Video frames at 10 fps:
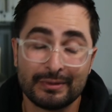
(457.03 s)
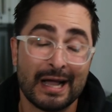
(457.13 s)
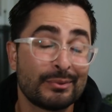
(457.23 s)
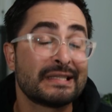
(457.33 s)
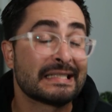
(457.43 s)
I
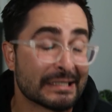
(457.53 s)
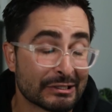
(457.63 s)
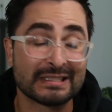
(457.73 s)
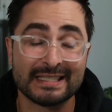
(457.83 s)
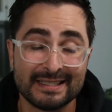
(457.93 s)
would
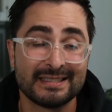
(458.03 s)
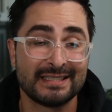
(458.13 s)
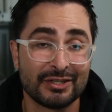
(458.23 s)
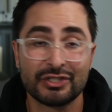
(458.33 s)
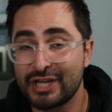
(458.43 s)
seriously
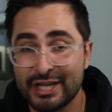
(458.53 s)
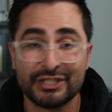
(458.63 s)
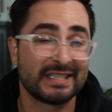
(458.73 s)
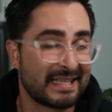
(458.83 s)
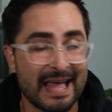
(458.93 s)
consider
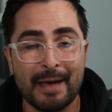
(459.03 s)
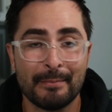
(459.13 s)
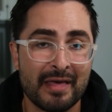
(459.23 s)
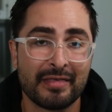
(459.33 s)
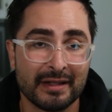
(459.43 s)
changing to that
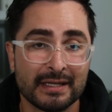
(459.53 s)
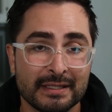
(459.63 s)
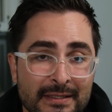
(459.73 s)
method.